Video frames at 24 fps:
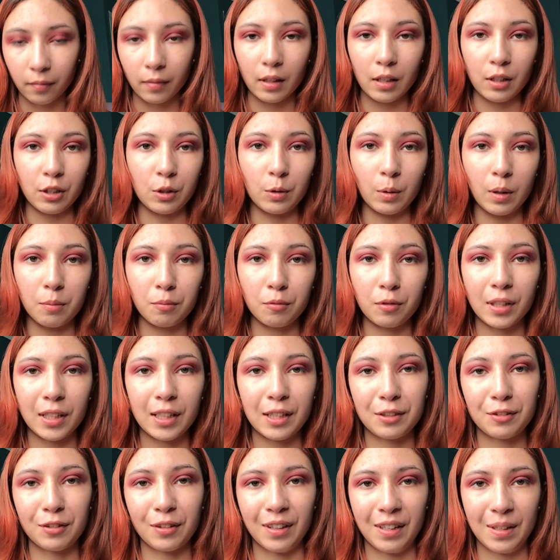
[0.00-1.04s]
So I'm really
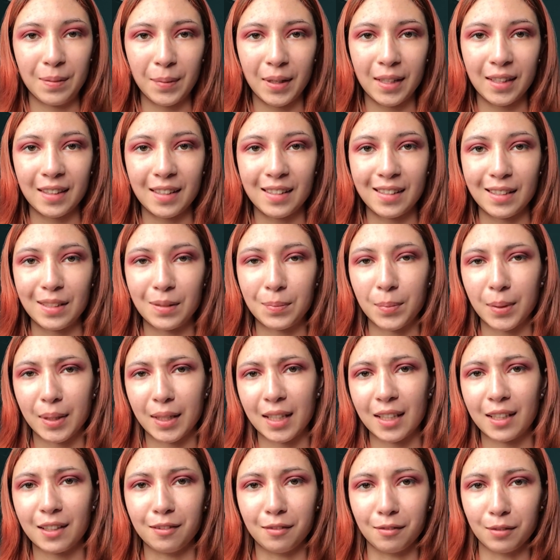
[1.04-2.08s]
trying to make this as
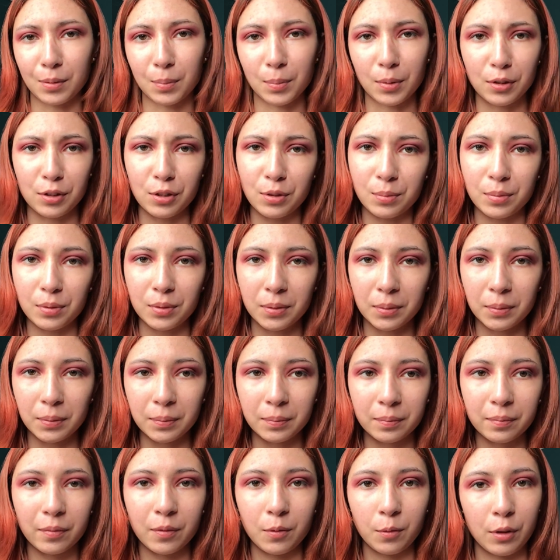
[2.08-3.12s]
beginner as possible
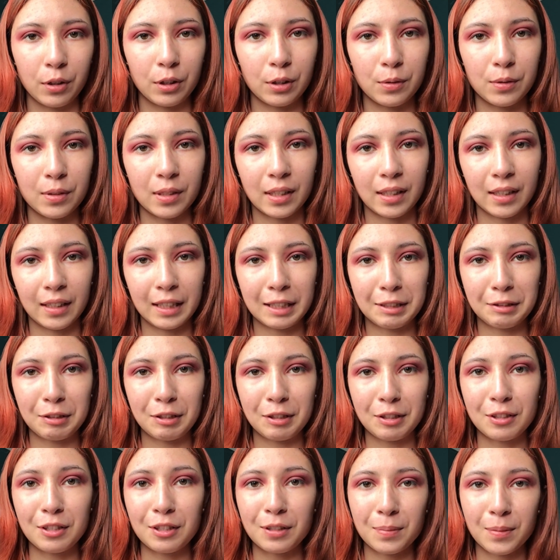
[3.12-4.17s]
with using literally
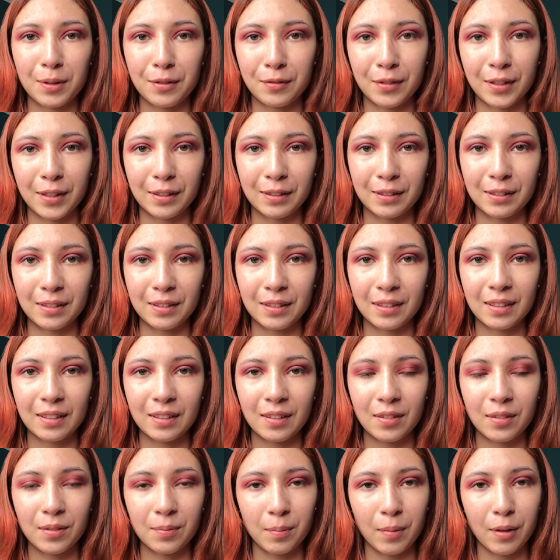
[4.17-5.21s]
just my
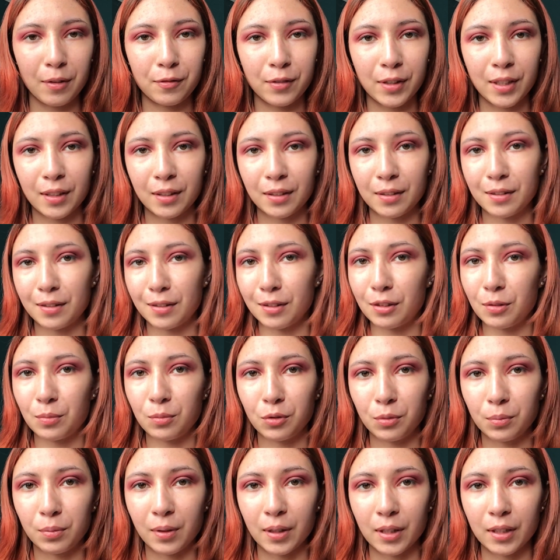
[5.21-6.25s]
fingers, a small
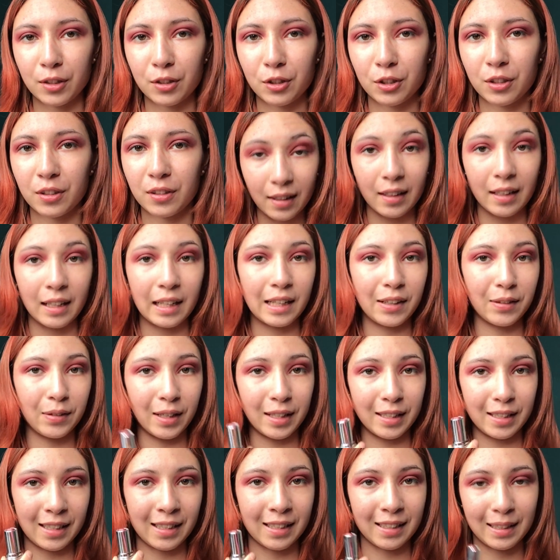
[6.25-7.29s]
brush, now
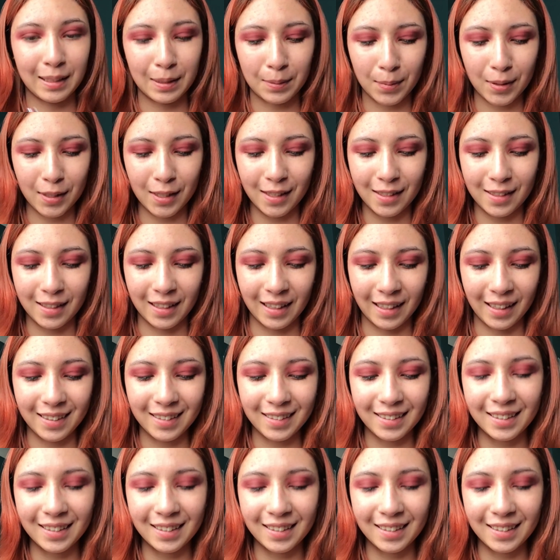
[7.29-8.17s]
adding a lipstick to that.